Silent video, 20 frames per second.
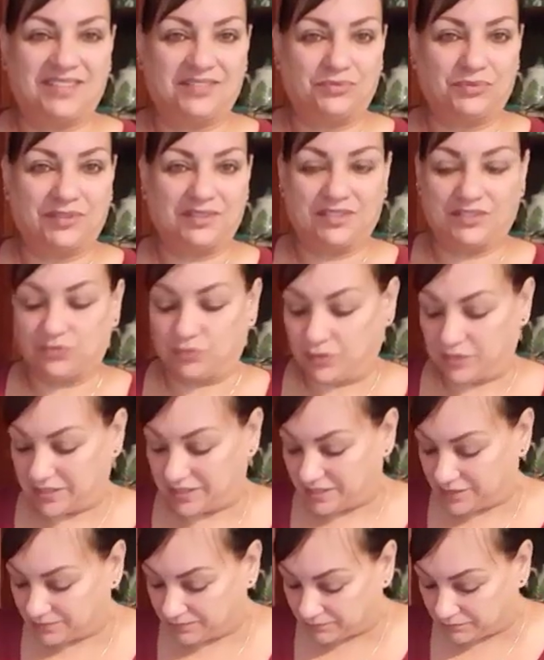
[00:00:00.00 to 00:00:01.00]
That's what this one
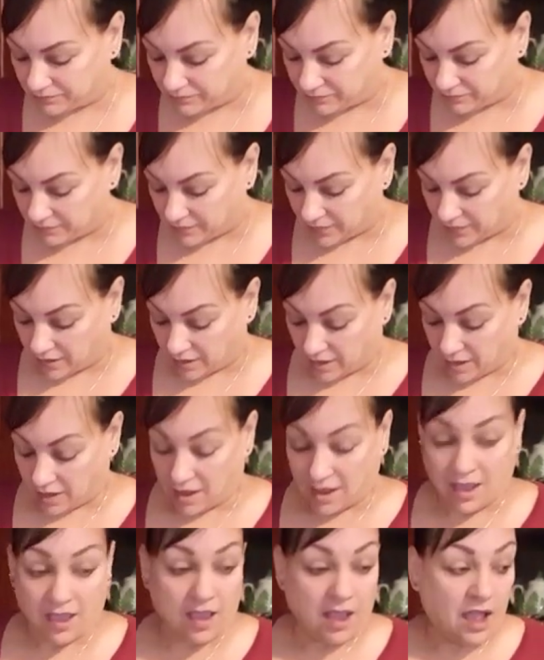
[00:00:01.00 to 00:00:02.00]
is.
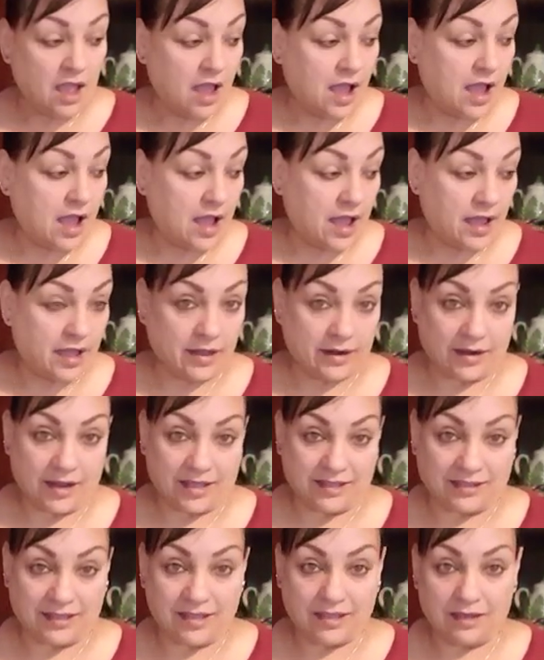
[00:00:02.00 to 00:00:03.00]
And
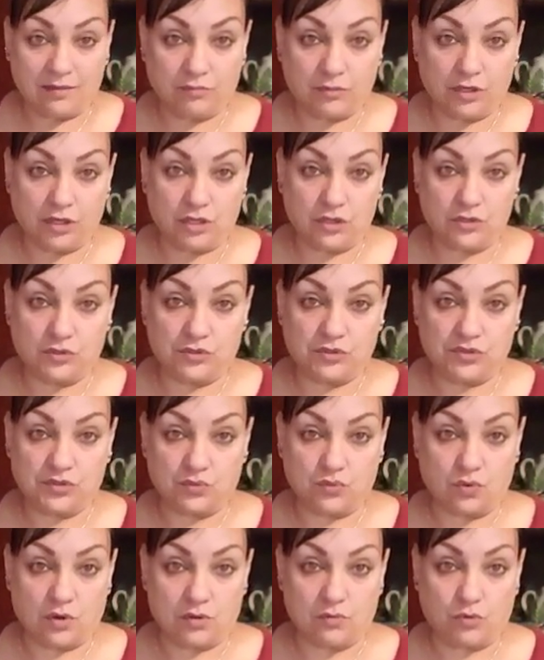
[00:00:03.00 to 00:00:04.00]
I think I'm gonna
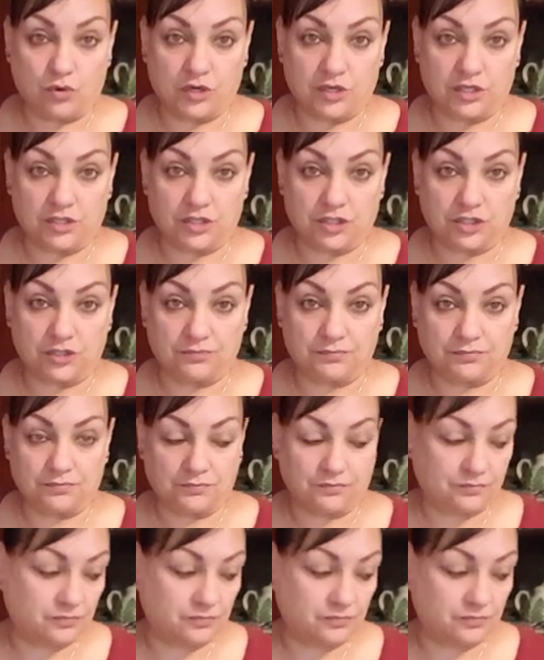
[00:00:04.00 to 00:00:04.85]
use one more dish.